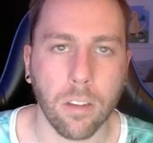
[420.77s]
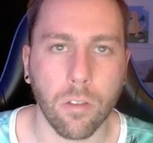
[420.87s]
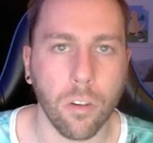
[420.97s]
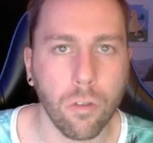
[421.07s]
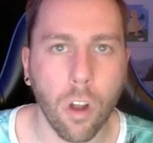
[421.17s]

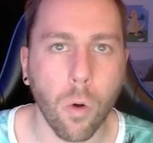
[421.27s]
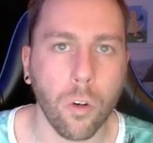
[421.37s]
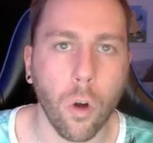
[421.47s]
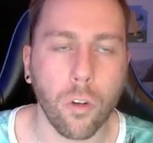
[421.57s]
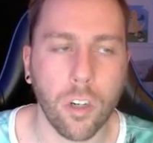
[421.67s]
there's
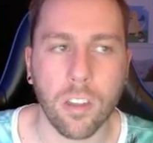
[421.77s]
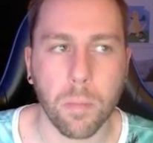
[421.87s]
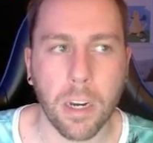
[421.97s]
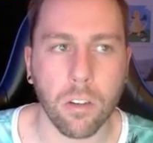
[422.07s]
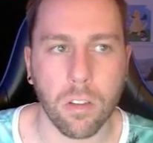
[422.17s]
no
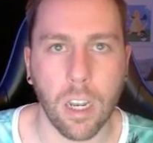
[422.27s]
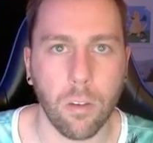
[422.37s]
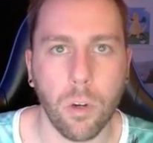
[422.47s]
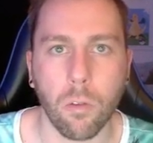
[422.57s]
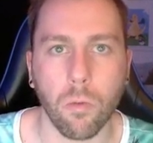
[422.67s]
transparency.
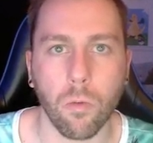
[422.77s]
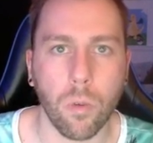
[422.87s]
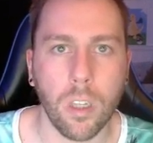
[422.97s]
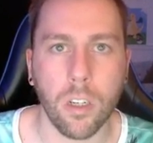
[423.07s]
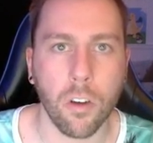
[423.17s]
We don't
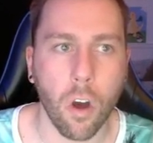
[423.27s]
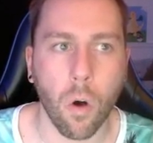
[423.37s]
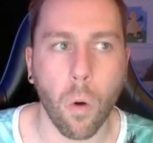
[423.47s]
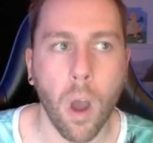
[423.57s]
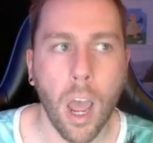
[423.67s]
really
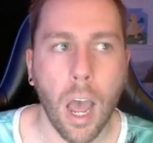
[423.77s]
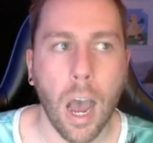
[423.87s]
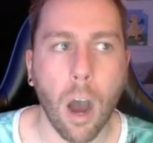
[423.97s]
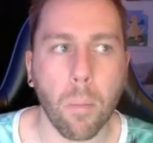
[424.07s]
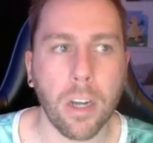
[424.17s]
know
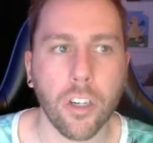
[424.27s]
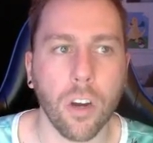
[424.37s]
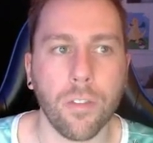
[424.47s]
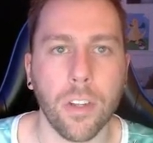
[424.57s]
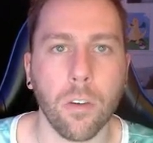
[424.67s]
how much
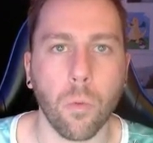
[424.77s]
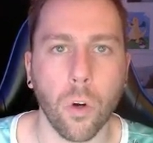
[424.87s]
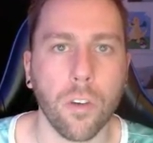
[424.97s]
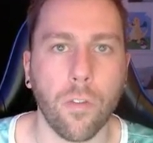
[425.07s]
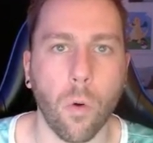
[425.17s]
of their
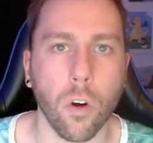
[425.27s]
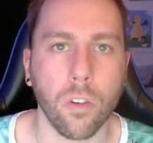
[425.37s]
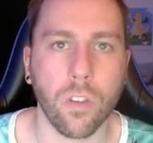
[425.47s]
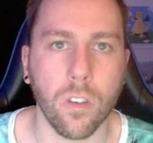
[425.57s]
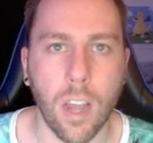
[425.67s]

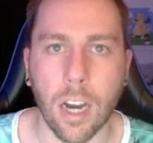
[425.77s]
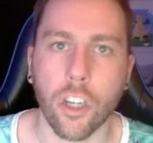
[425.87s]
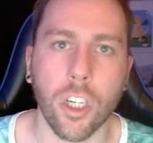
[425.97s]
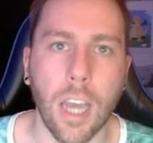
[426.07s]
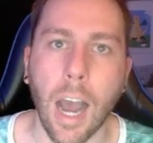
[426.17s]
workforce is
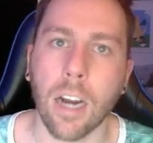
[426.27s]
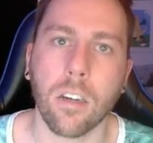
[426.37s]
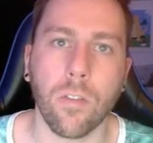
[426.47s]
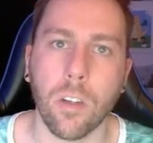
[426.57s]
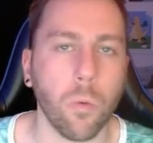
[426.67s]
actually
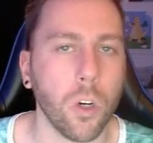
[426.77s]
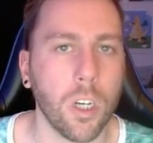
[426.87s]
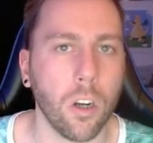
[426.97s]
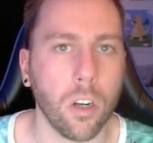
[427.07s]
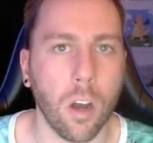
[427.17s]
actively
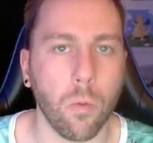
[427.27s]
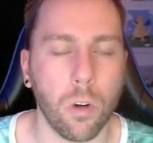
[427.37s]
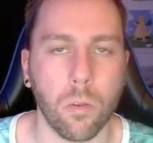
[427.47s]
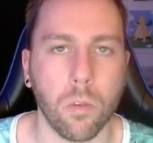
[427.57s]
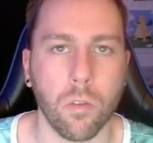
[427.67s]
working on that
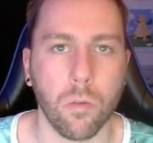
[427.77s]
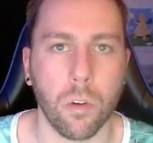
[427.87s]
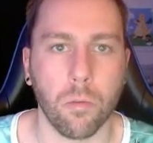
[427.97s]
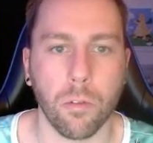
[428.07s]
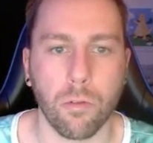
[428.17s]
World vs.
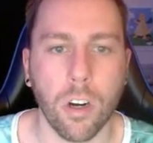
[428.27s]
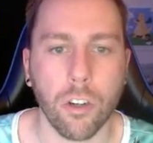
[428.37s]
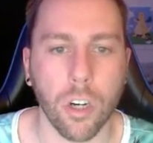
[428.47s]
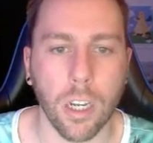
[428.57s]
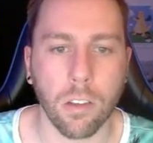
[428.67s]
World
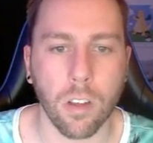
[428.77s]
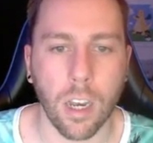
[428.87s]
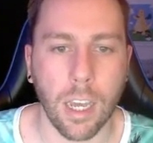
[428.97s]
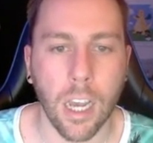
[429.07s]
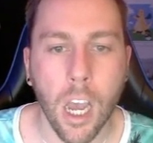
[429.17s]
restructuring. Is it
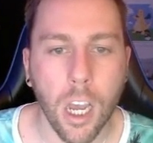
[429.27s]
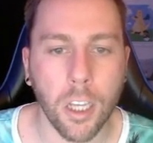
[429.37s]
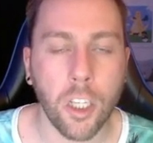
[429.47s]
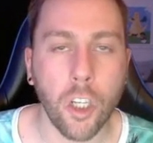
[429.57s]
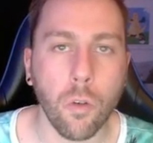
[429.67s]
a
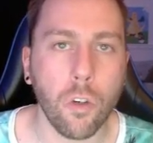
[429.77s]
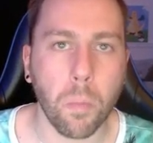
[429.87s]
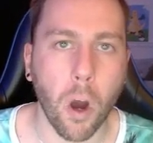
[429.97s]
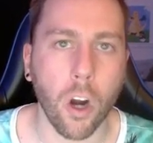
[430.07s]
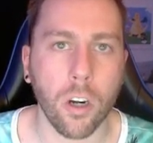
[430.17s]
huge
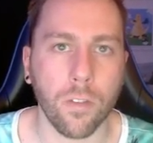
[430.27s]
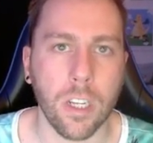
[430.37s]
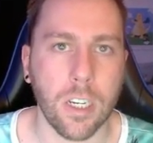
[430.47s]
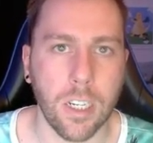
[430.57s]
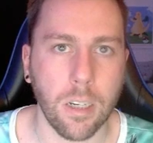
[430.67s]
part of the
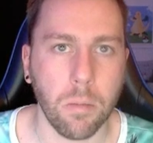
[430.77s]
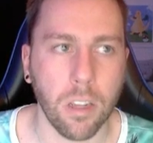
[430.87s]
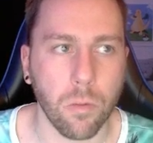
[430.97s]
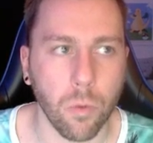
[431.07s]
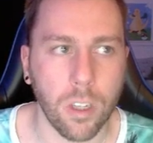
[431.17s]
team
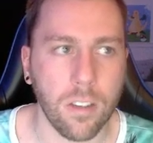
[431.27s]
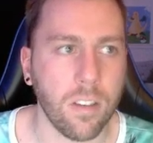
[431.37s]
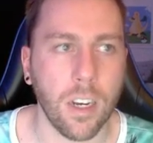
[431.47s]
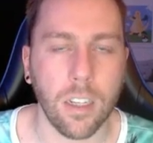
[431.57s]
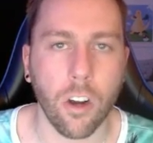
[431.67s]
that's really
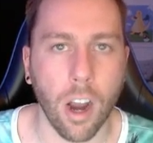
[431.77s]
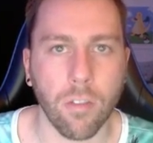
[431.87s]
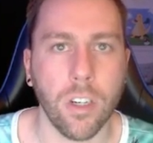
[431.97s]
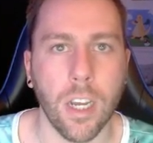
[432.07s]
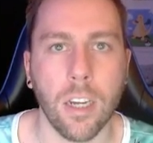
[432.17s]
sitting there
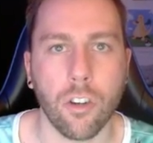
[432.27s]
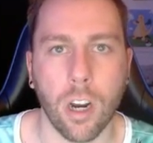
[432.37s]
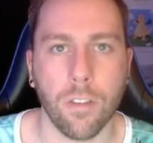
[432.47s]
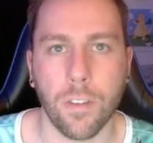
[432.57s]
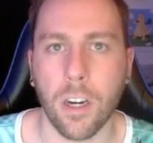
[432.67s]
every day
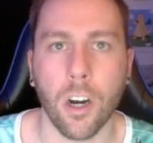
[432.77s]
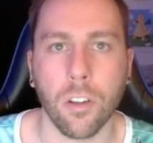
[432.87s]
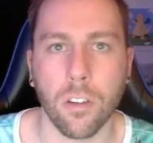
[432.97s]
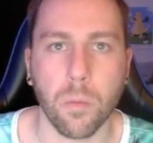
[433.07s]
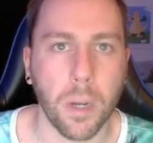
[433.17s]
trying to figure out
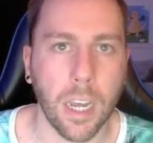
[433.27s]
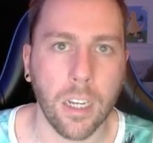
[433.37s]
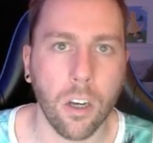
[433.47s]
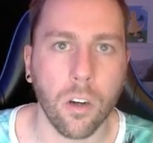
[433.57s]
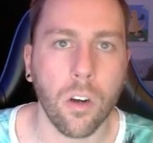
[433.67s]
the spaghetti
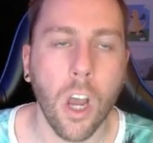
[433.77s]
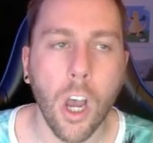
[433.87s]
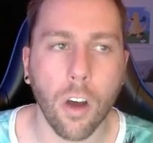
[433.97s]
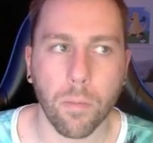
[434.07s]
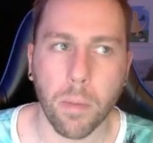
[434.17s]
code
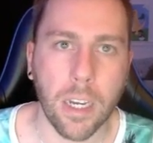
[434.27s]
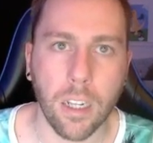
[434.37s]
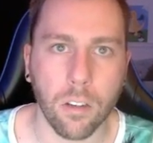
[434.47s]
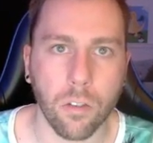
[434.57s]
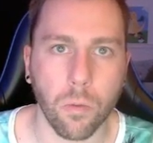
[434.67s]
of
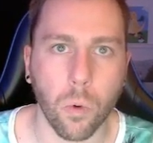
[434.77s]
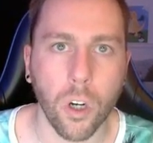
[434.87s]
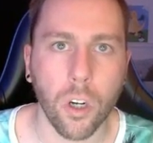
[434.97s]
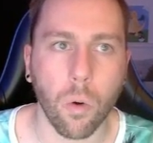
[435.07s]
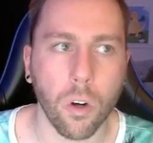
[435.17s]
making this
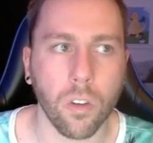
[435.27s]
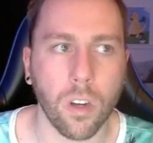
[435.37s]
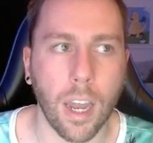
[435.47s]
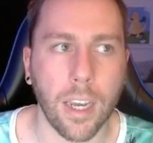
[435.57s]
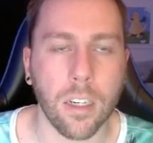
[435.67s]
work? Or is it
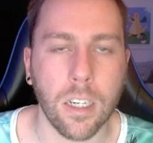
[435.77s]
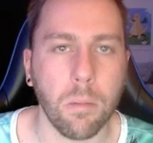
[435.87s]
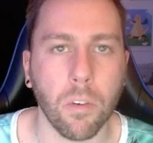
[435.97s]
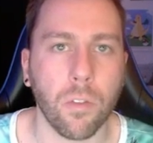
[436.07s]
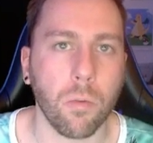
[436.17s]
a
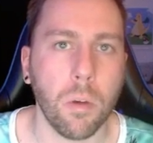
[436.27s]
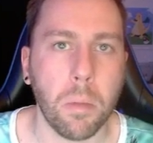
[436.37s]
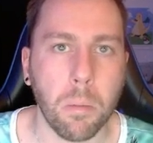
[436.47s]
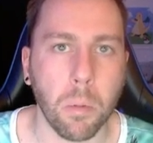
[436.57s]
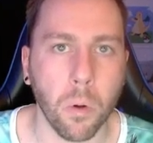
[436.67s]
team of 3
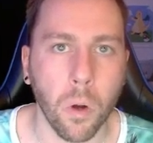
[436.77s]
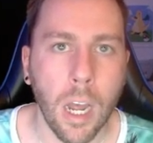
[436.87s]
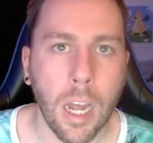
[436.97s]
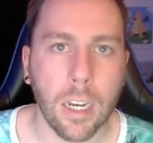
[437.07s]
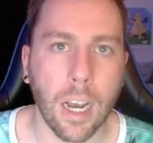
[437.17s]
people
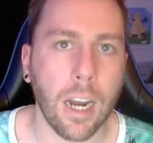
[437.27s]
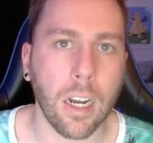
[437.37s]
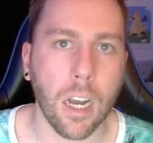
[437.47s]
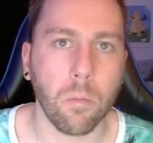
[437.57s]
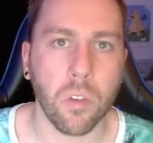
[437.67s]
that kind of
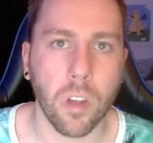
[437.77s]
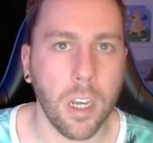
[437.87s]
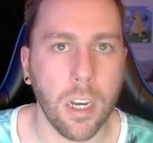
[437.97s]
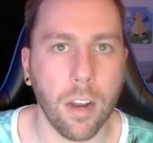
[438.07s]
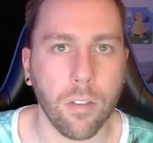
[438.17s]
comes
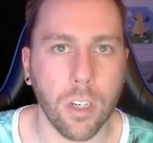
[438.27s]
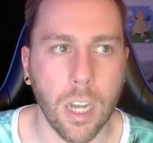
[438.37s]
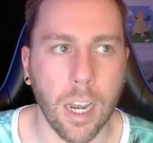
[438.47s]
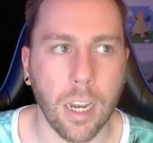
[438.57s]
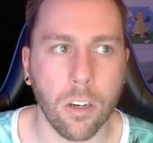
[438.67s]
in every
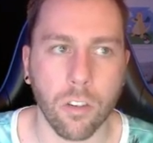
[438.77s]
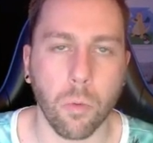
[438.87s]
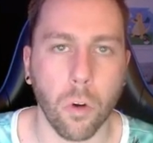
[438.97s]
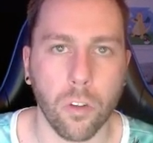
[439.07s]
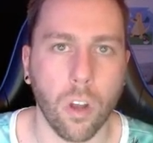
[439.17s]
day and just
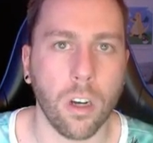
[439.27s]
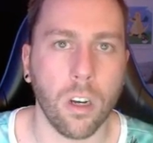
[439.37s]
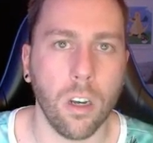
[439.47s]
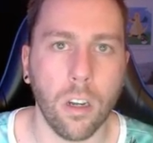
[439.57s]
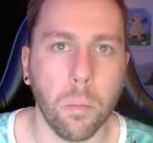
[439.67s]
works on it a
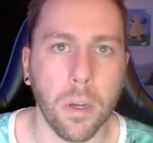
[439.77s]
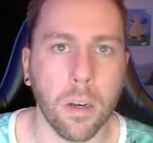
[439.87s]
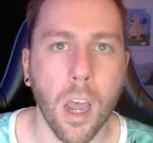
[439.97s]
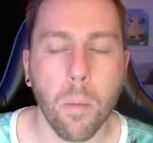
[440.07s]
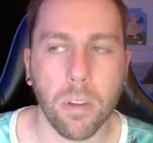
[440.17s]
little bit
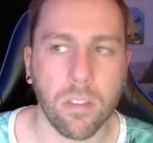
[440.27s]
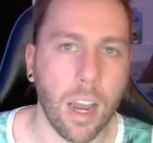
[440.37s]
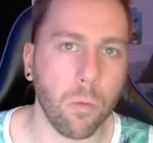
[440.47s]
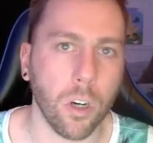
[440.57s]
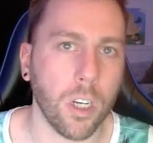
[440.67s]

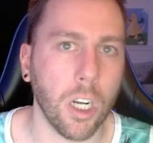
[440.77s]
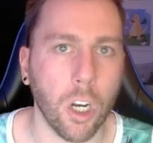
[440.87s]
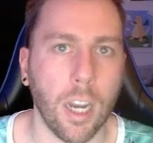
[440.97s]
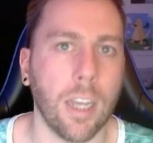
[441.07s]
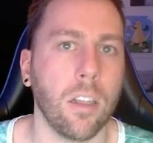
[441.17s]
beside working
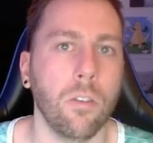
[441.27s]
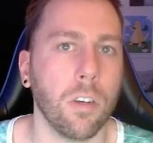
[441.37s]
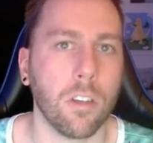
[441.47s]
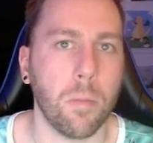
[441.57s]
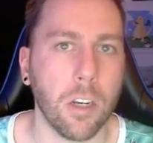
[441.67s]
on the new
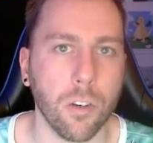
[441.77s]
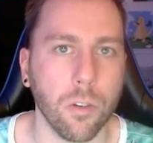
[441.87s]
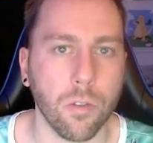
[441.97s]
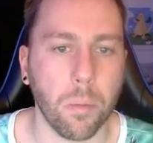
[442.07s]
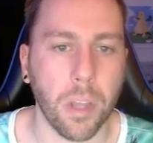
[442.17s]
expansion
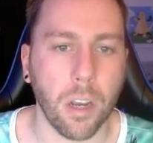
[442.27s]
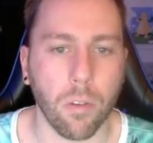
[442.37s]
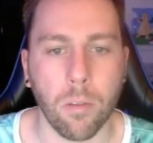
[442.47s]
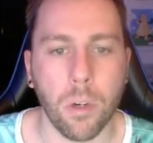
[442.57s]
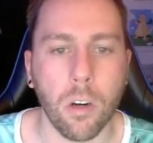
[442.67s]
or something,
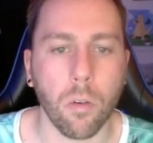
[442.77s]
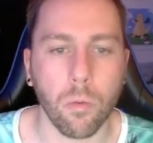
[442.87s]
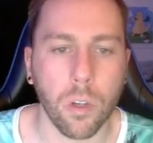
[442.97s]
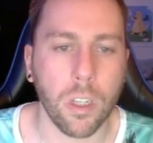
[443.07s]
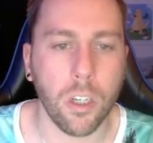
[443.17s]
right? We don't
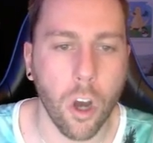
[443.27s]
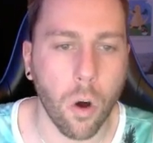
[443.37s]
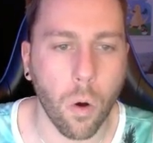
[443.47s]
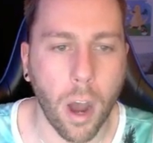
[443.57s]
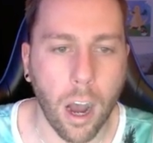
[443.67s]
really
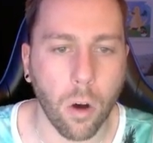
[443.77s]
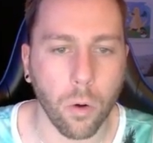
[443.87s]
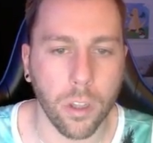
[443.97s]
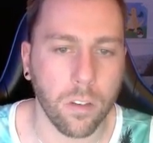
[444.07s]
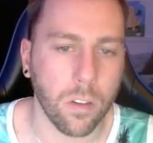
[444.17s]
know how
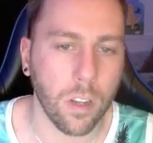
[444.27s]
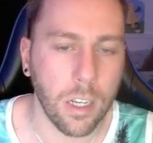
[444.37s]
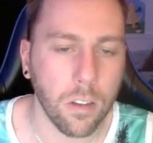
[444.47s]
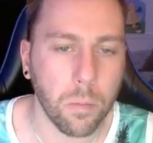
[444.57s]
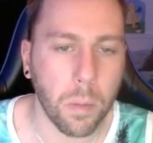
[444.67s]
this
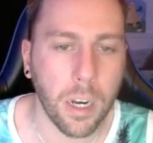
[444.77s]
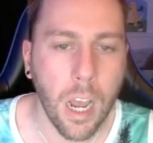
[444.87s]
is, but